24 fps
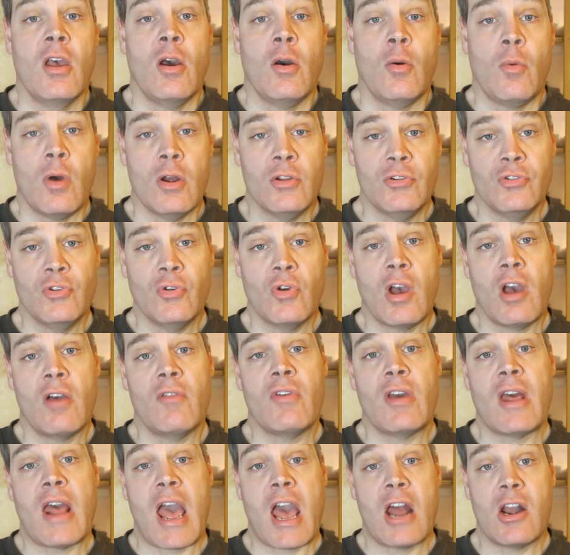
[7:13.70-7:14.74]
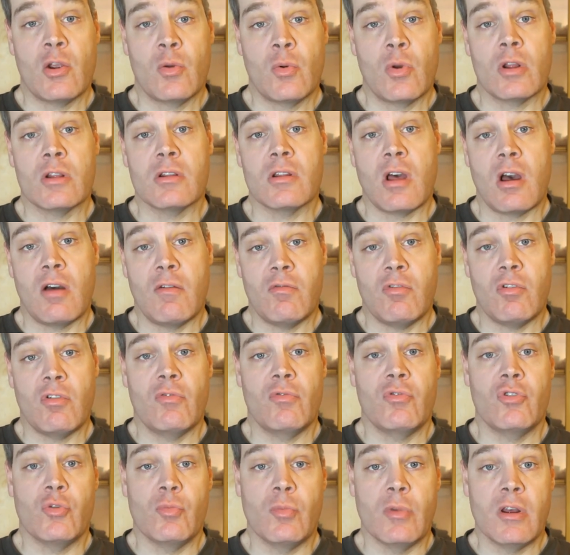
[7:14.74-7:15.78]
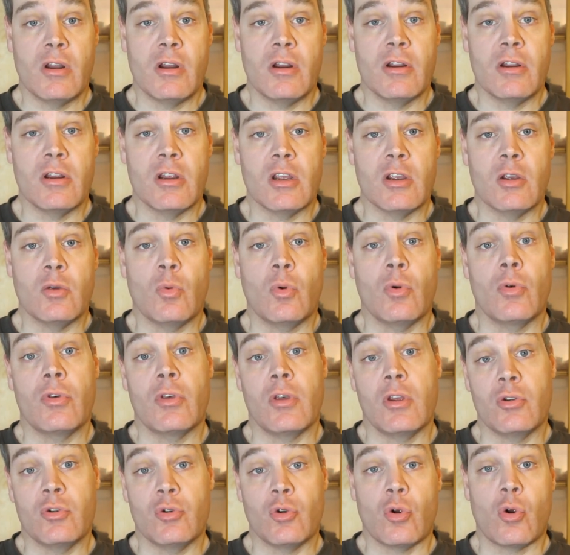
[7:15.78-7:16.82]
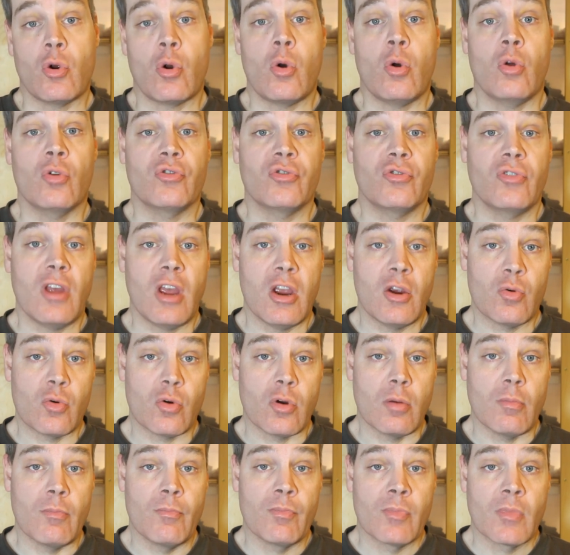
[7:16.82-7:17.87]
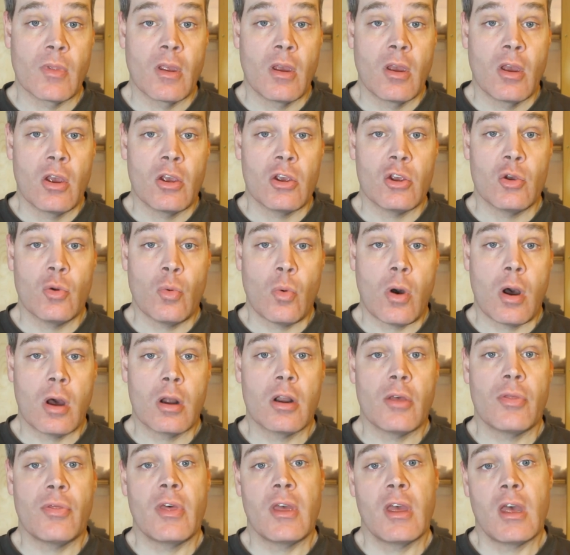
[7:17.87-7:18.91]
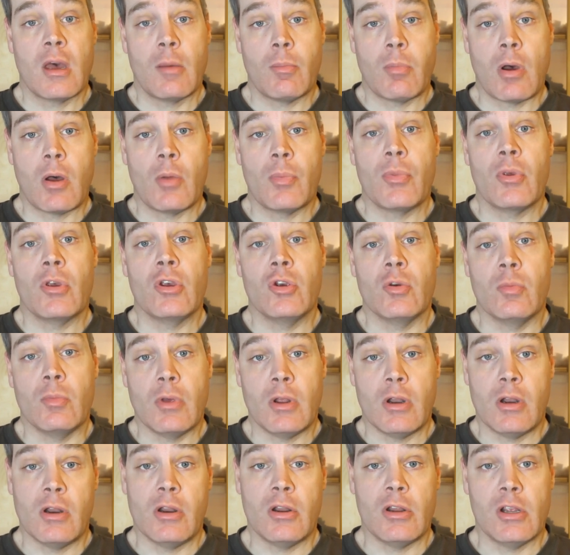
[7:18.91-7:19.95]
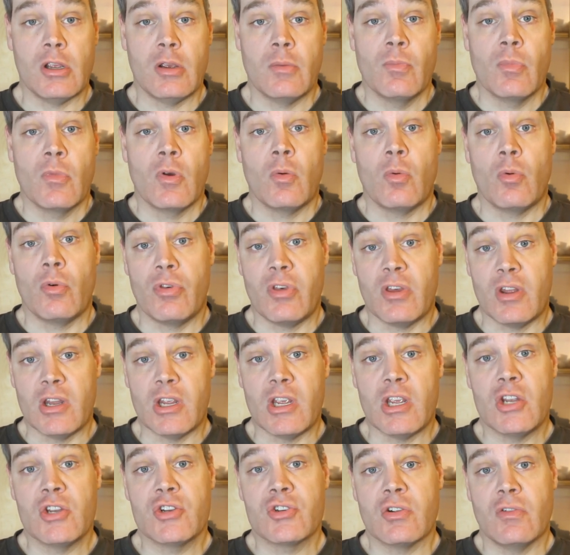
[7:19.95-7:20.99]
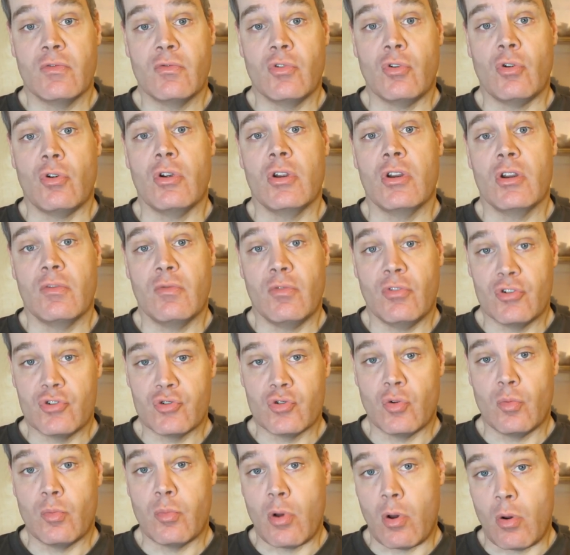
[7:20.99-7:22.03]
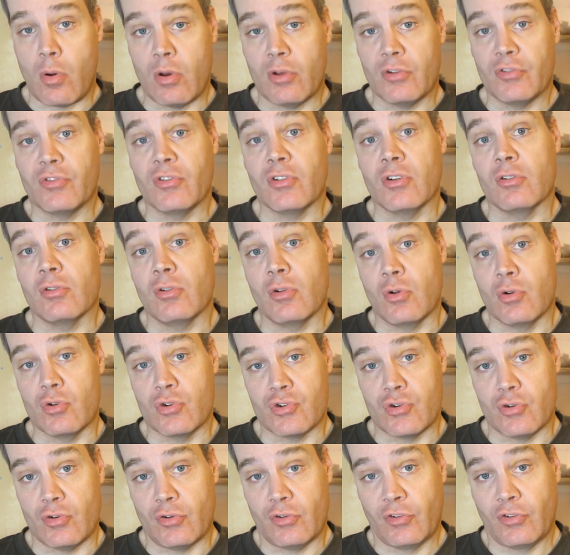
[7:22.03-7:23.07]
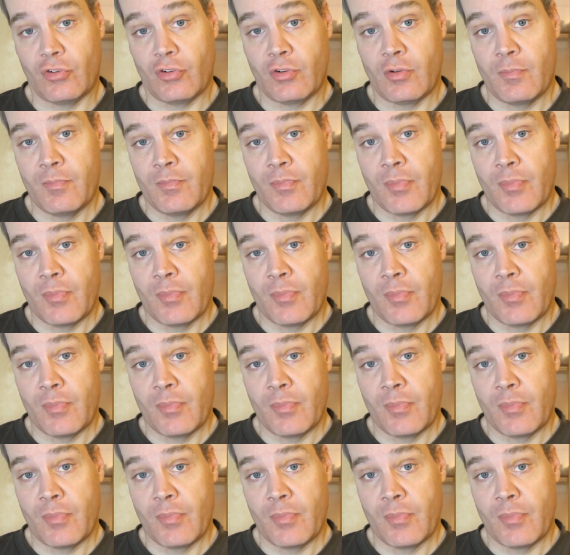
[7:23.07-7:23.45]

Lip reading: Once you have an adequate level of humidity within your whole snake room, you want to think about the humidity within each of your individual boas enclosures.